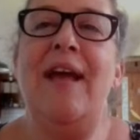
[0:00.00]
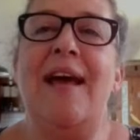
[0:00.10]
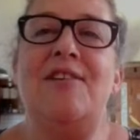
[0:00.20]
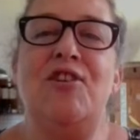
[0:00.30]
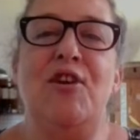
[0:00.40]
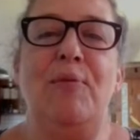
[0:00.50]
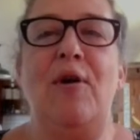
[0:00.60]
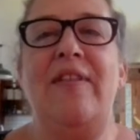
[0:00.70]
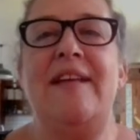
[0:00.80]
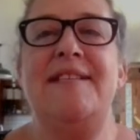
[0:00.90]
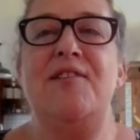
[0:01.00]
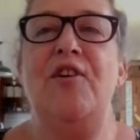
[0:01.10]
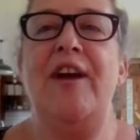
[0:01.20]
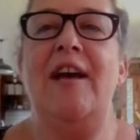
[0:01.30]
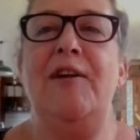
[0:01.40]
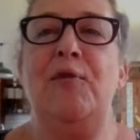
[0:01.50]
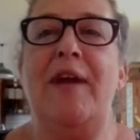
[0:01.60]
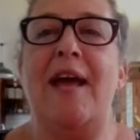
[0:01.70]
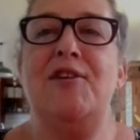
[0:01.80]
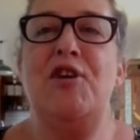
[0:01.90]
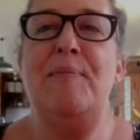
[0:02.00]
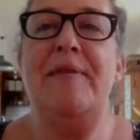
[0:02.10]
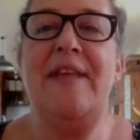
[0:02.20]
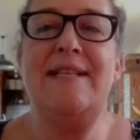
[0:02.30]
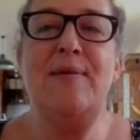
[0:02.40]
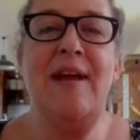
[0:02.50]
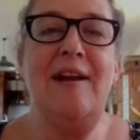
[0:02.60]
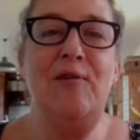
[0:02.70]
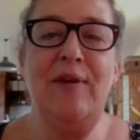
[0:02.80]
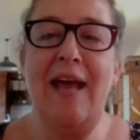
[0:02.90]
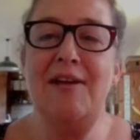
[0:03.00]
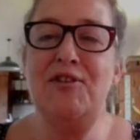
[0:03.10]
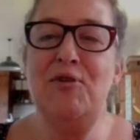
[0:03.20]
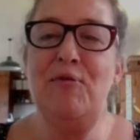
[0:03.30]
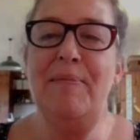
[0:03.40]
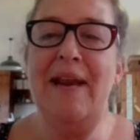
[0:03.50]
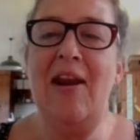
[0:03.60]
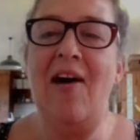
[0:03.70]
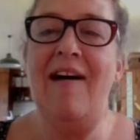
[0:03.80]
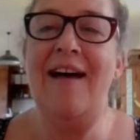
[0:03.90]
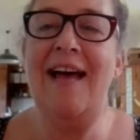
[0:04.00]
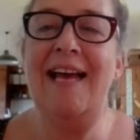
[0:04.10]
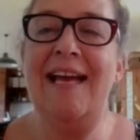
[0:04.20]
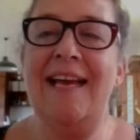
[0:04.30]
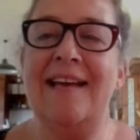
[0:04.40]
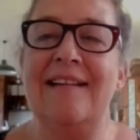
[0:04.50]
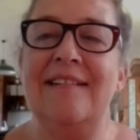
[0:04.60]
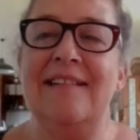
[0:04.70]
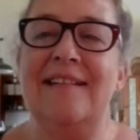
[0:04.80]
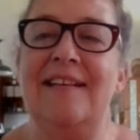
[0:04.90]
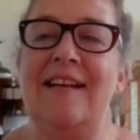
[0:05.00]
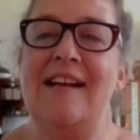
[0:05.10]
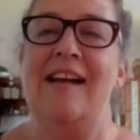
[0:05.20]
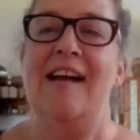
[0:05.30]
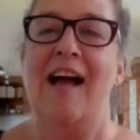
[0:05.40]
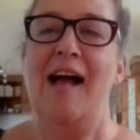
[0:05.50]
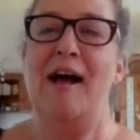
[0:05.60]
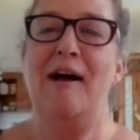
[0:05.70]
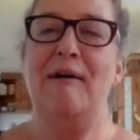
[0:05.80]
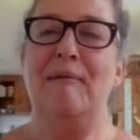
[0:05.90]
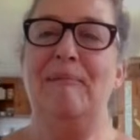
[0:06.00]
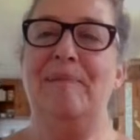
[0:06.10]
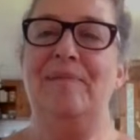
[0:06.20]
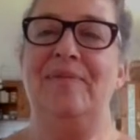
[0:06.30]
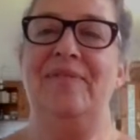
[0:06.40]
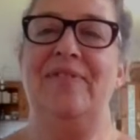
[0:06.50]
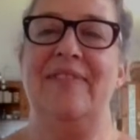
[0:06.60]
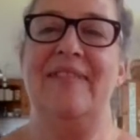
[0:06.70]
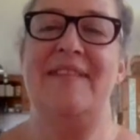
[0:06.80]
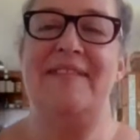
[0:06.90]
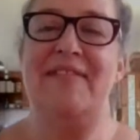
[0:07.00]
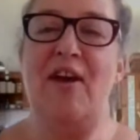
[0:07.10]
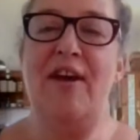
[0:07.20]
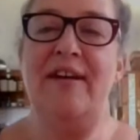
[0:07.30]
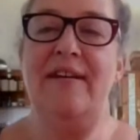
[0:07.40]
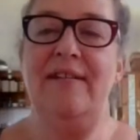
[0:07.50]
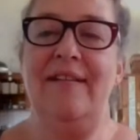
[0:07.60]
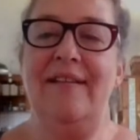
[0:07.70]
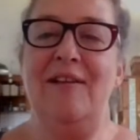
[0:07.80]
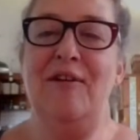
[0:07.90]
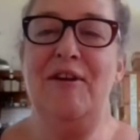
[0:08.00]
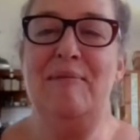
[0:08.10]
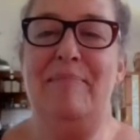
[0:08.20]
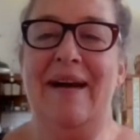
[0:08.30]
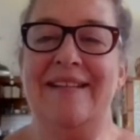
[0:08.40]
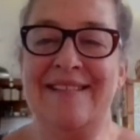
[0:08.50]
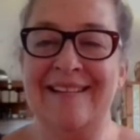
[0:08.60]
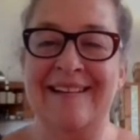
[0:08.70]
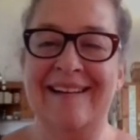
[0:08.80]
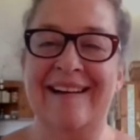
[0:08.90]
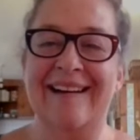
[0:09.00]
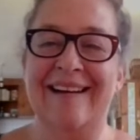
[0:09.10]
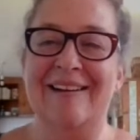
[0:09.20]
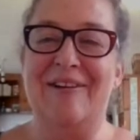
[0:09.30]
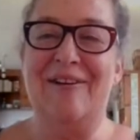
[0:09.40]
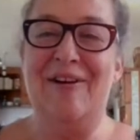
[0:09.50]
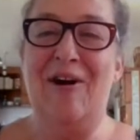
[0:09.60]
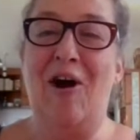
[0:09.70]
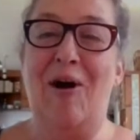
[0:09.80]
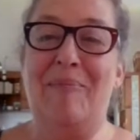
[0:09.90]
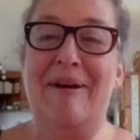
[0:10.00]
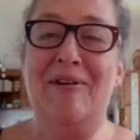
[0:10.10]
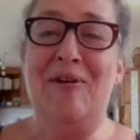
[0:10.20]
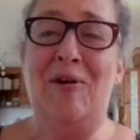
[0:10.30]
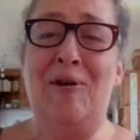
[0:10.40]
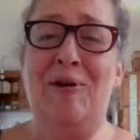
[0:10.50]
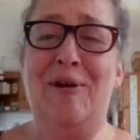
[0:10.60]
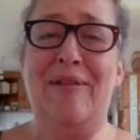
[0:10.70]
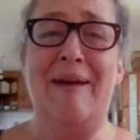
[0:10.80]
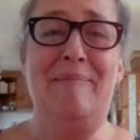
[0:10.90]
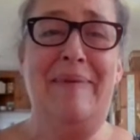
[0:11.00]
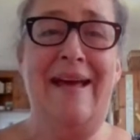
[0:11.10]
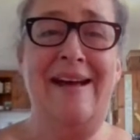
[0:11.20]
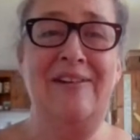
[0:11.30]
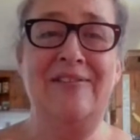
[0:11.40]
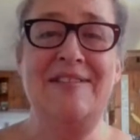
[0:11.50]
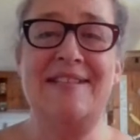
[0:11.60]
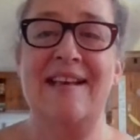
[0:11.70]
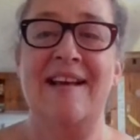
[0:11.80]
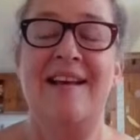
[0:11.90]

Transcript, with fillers: Cashew. Well, that's not our little Cashew, but that's what our little Cashew will be like. So look at her butt. Look at her hop. I know, they bounce.